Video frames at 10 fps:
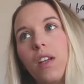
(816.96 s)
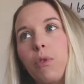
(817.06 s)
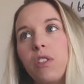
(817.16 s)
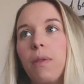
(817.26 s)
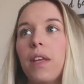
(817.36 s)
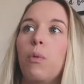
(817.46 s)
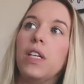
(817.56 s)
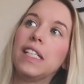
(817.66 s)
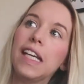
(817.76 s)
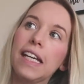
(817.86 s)
was something
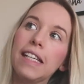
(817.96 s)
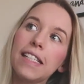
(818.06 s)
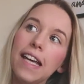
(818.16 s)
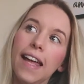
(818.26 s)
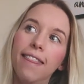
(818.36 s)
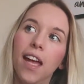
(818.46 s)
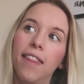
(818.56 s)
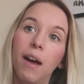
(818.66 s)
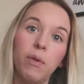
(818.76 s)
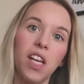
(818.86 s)
we did and
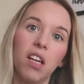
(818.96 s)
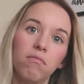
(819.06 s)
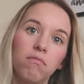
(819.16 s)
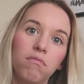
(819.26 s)
then that was it.